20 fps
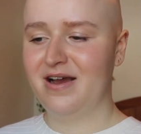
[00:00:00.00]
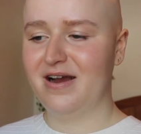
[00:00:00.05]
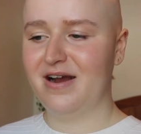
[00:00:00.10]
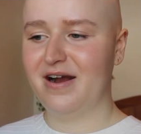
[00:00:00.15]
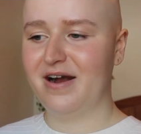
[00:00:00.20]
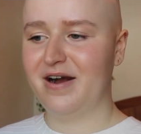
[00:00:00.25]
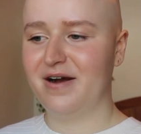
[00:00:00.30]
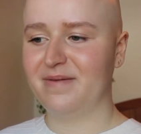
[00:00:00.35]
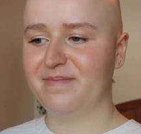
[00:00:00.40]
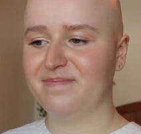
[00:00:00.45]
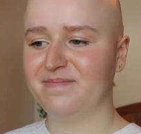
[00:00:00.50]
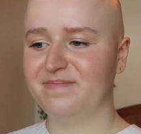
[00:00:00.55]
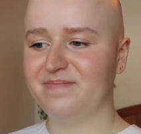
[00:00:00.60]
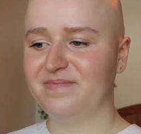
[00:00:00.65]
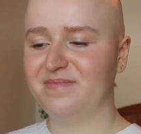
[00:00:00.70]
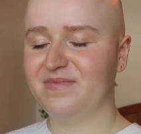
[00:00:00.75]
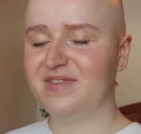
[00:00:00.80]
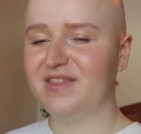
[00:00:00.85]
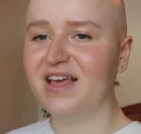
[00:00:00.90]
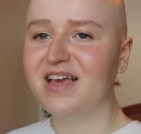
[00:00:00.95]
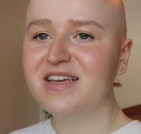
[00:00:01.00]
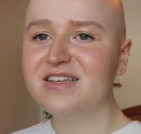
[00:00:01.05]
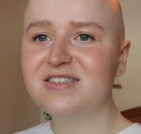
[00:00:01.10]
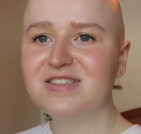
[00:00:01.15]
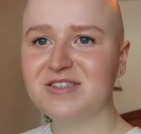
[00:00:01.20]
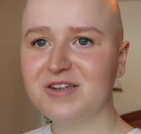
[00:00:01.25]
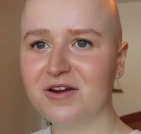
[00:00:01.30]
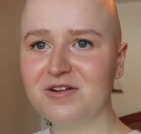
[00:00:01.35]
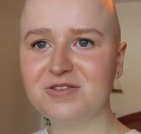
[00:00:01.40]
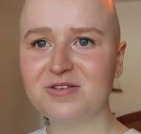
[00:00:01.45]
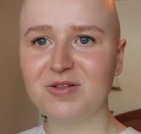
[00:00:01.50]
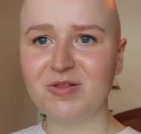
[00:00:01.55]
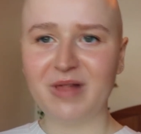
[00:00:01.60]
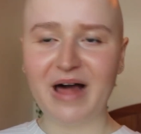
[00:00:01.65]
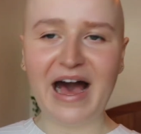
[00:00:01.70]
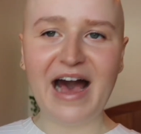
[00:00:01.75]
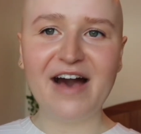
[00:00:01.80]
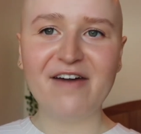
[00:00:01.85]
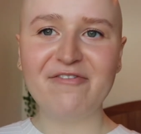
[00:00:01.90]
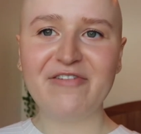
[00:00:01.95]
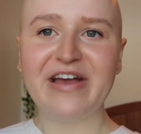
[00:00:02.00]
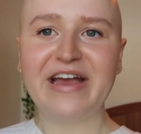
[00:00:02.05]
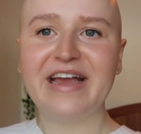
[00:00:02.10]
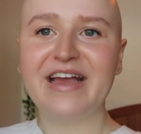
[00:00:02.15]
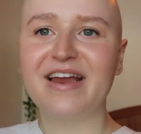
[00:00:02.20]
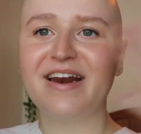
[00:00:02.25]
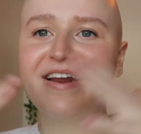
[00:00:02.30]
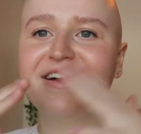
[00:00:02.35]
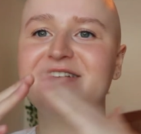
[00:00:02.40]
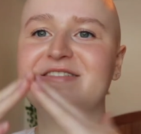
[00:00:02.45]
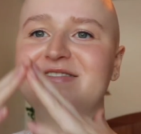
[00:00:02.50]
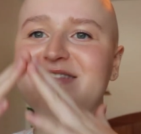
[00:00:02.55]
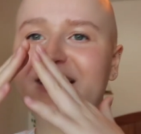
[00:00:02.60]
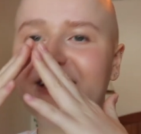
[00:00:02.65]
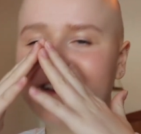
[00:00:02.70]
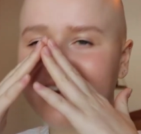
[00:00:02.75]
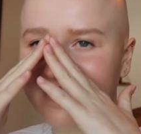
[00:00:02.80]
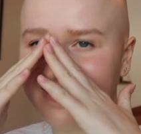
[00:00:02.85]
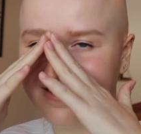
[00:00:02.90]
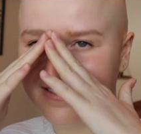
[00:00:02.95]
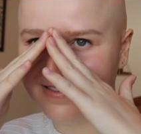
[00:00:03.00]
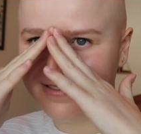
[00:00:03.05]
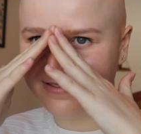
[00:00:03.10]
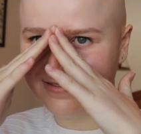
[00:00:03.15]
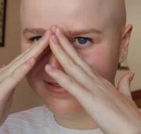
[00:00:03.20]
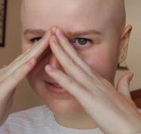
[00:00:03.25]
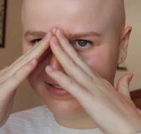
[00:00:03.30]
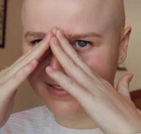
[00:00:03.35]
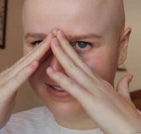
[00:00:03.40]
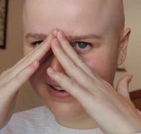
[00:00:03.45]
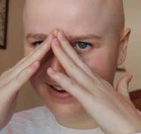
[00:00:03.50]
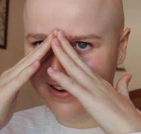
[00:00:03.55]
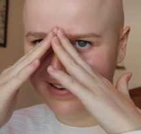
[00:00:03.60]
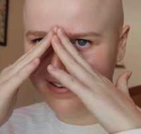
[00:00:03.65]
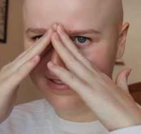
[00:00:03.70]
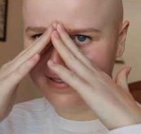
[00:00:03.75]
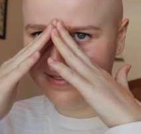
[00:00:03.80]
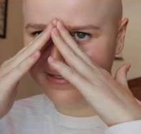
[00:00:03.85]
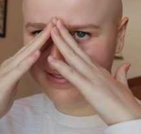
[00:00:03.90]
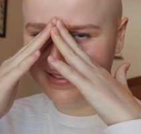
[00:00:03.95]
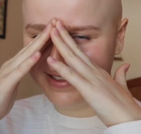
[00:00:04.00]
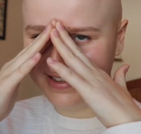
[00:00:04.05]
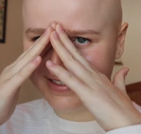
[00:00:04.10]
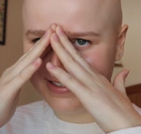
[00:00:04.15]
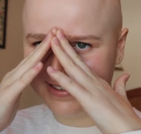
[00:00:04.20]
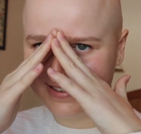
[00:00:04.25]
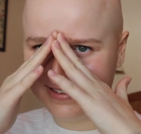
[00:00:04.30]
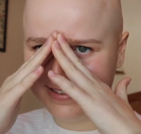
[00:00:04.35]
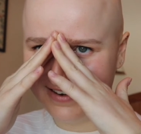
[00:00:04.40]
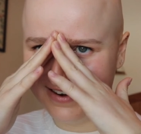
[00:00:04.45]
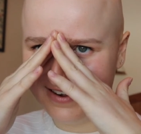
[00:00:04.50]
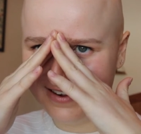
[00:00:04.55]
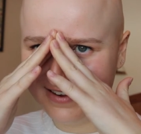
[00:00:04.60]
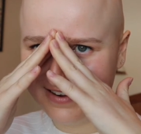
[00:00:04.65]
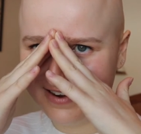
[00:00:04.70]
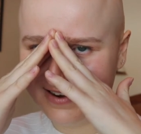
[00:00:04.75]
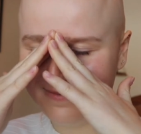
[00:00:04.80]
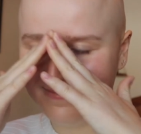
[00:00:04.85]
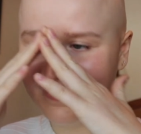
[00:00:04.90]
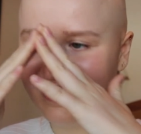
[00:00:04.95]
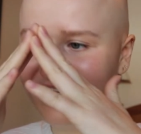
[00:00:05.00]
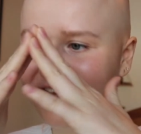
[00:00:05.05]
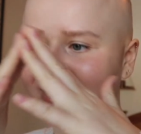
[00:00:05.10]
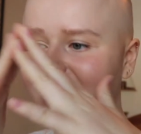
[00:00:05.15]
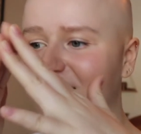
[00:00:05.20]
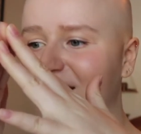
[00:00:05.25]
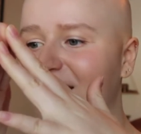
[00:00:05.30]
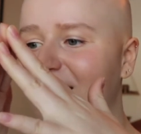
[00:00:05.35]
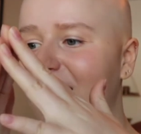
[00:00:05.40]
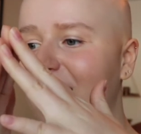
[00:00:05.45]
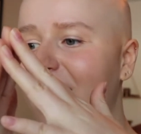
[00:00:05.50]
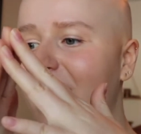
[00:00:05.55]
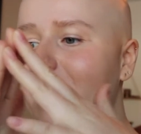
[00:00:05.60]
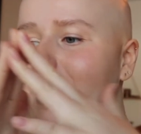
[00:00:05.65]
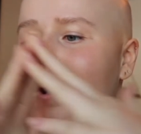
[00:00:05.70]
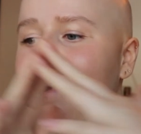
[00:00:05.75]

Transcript: um, like starts laughing and I was like, oh no, this is not gonna be good.